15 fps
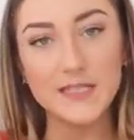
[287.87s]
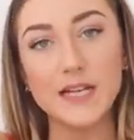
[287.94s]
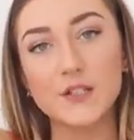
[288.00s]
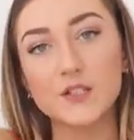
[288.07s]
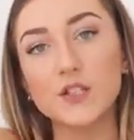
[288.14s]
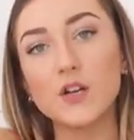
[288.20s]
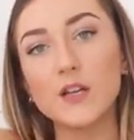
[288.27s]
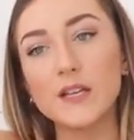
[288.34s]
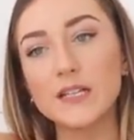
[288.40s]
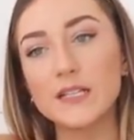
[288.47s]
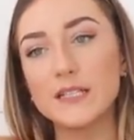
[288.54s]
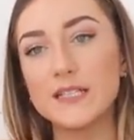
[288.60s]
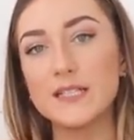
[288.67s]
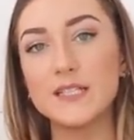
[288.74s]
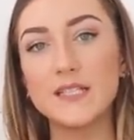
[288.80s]
It's actually got like
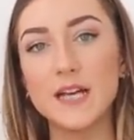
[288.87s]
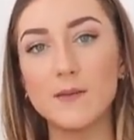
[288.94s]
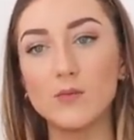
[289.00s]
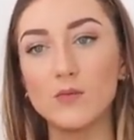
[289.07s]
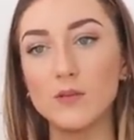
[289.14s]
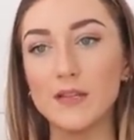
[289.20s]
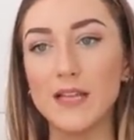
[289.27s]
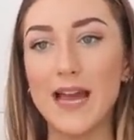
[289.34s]
a double